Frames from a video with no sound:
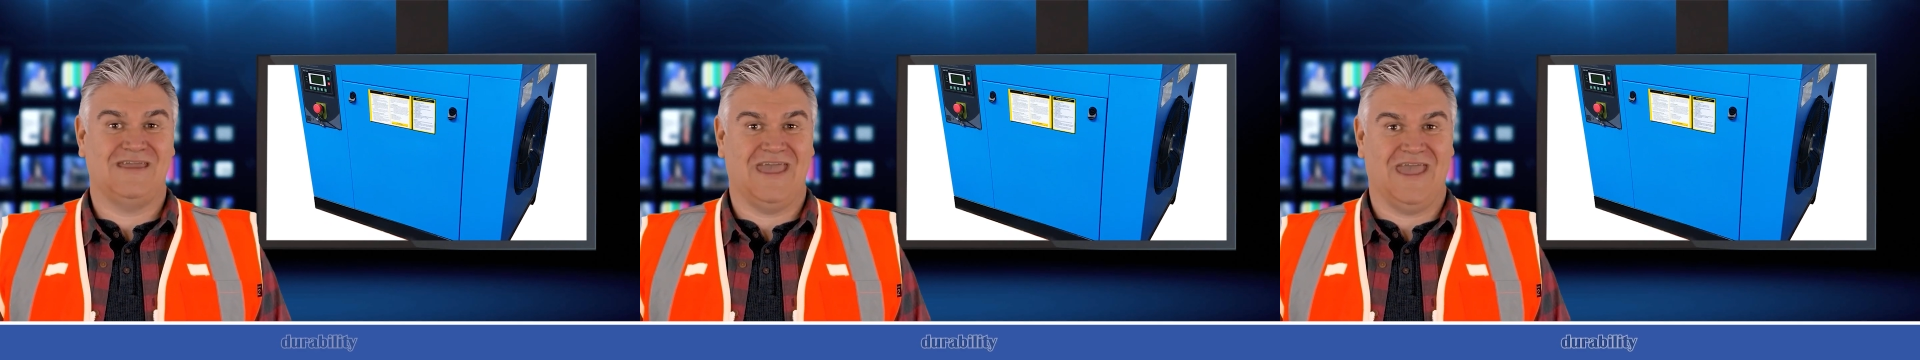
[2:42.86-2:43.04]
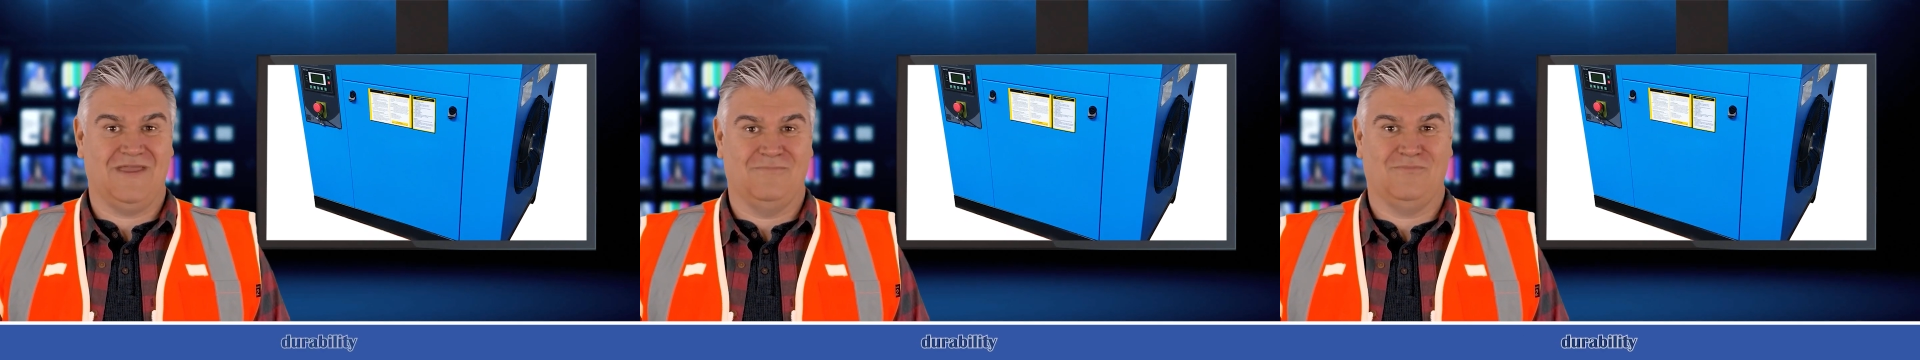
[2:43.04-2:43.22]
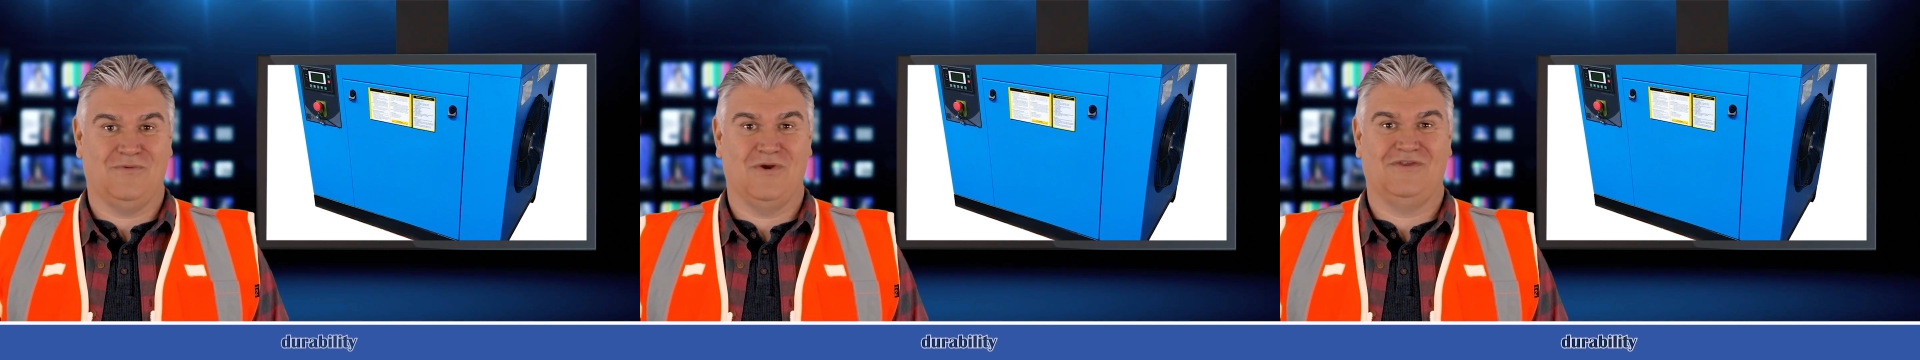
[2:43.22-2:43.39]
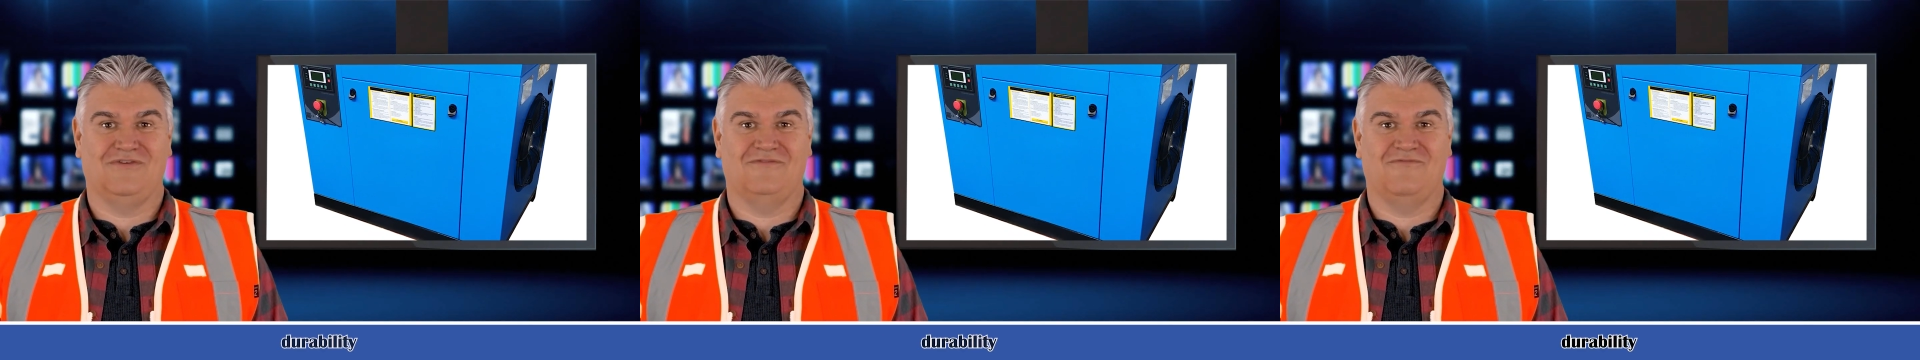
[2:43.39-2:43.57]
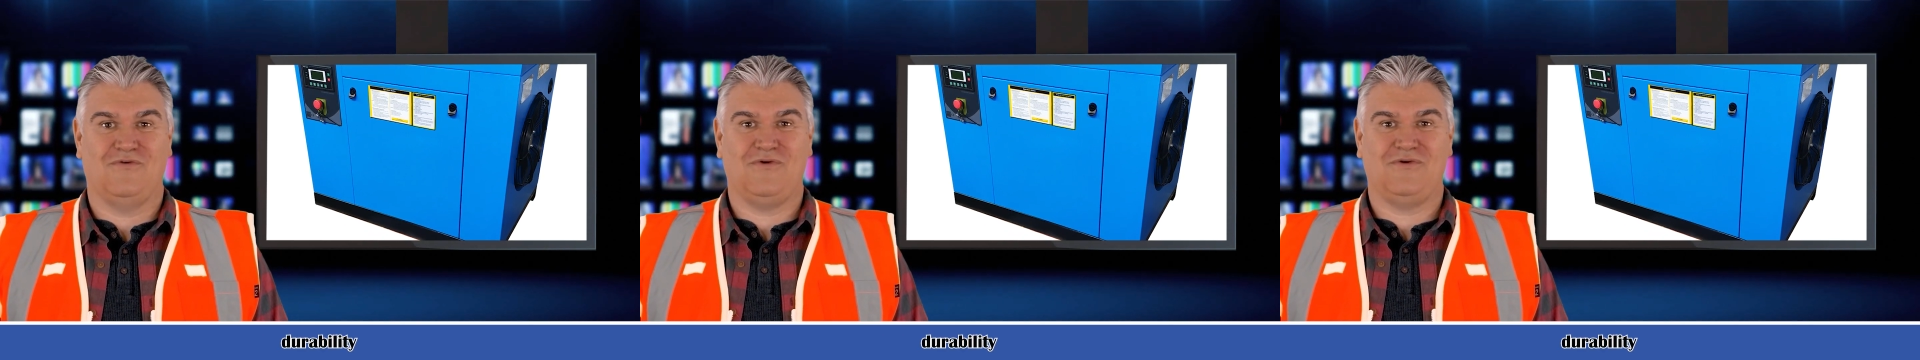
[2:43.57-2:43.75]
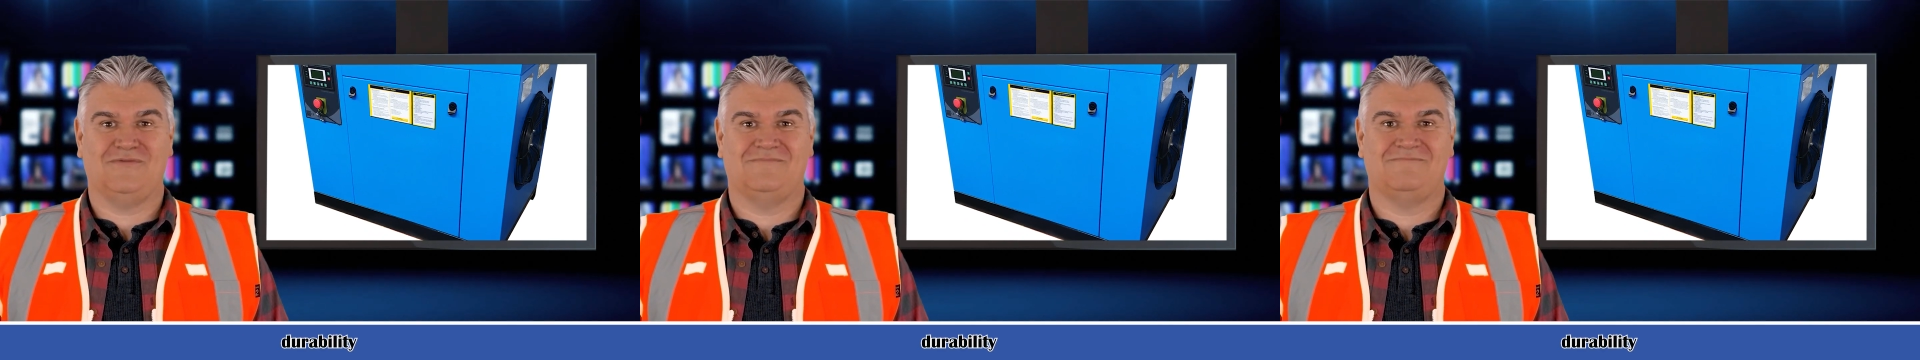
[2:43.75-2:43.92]
amp
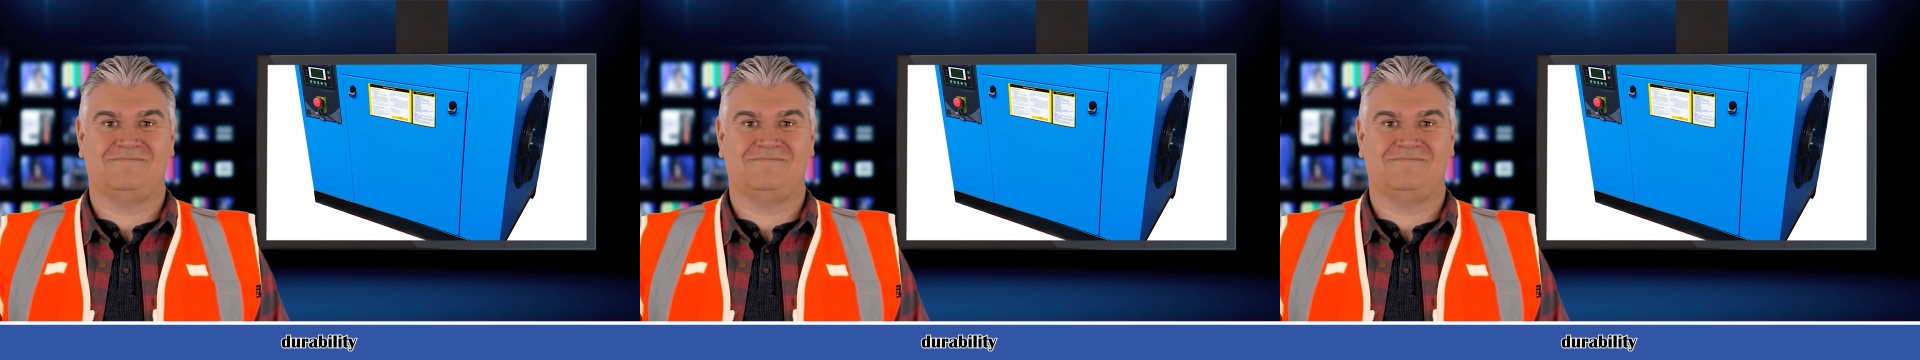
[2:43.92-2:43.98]
24.